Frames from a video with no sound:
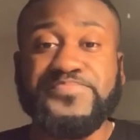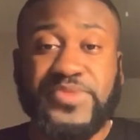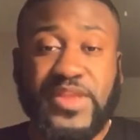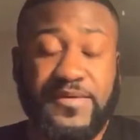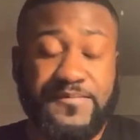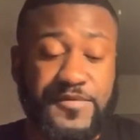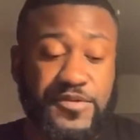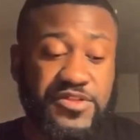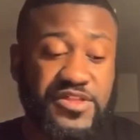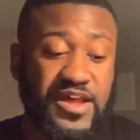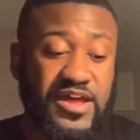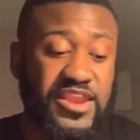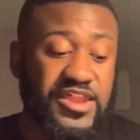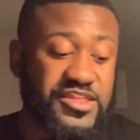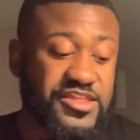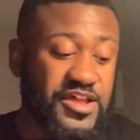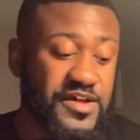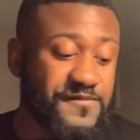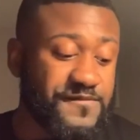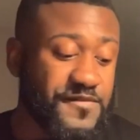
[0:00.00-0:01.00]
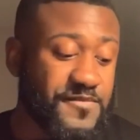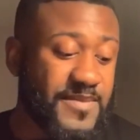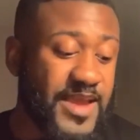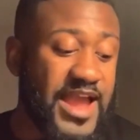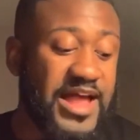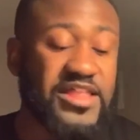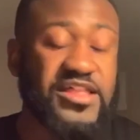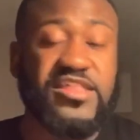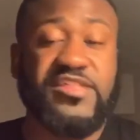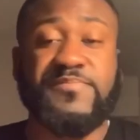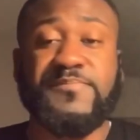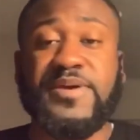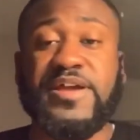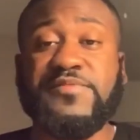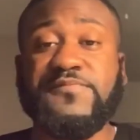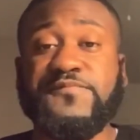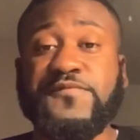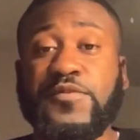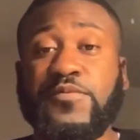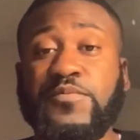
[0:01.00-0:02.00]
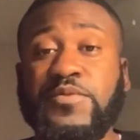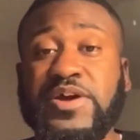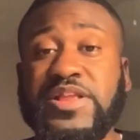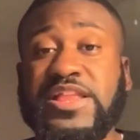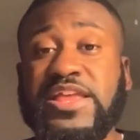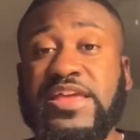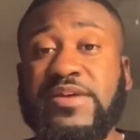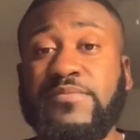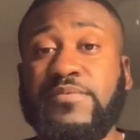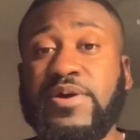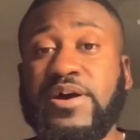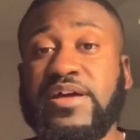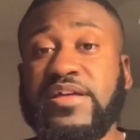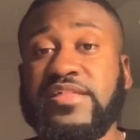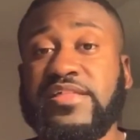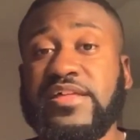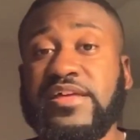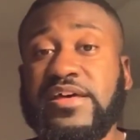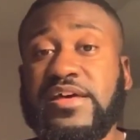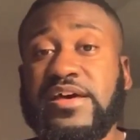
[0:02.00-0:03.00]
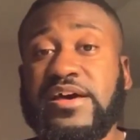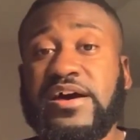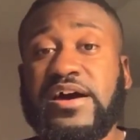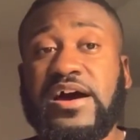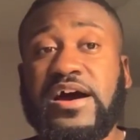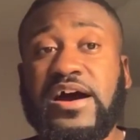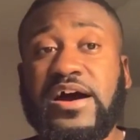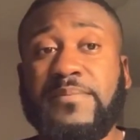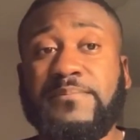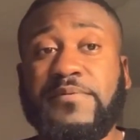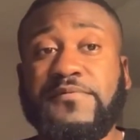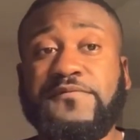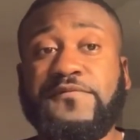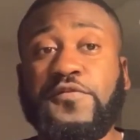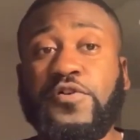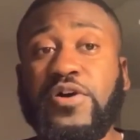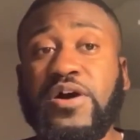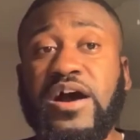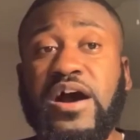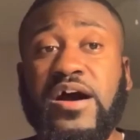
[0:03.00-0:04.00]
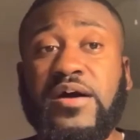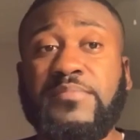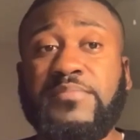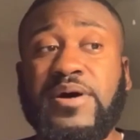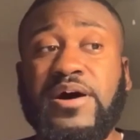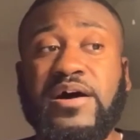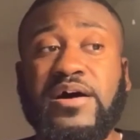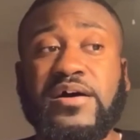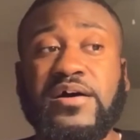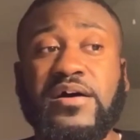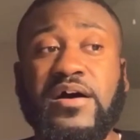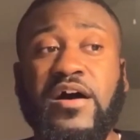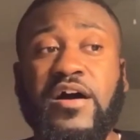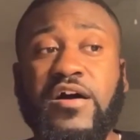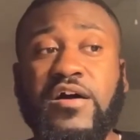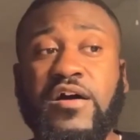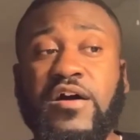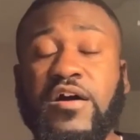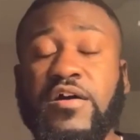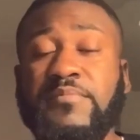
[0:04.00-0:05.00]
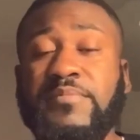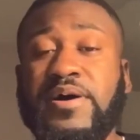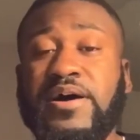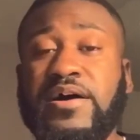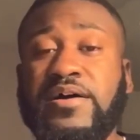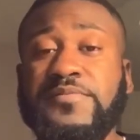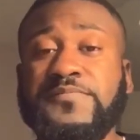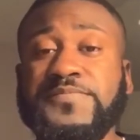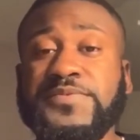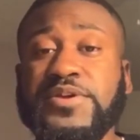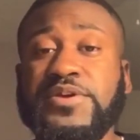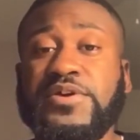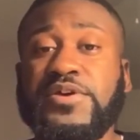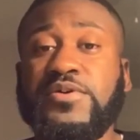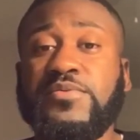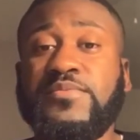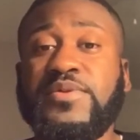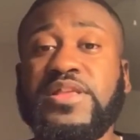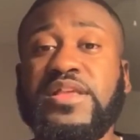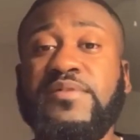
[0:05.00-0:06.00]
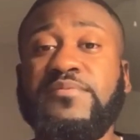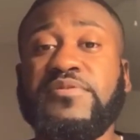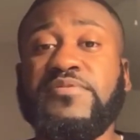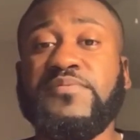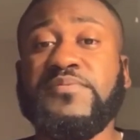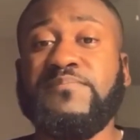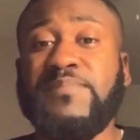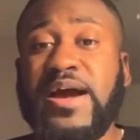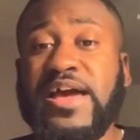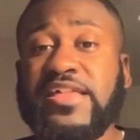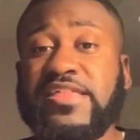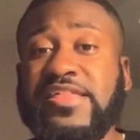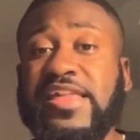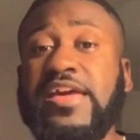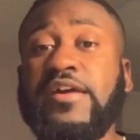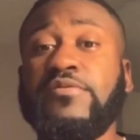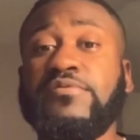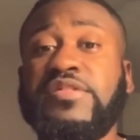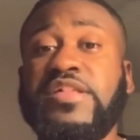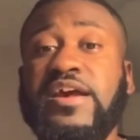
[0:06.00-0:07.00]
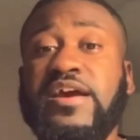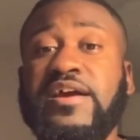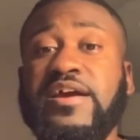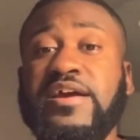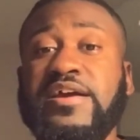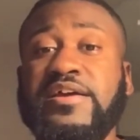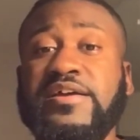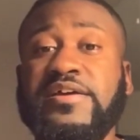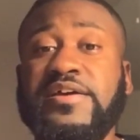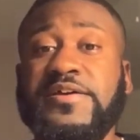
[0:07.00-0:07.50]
If you saw the jump from Alex Smith from when he was before Harbaugh, when he was with Mike Singletary,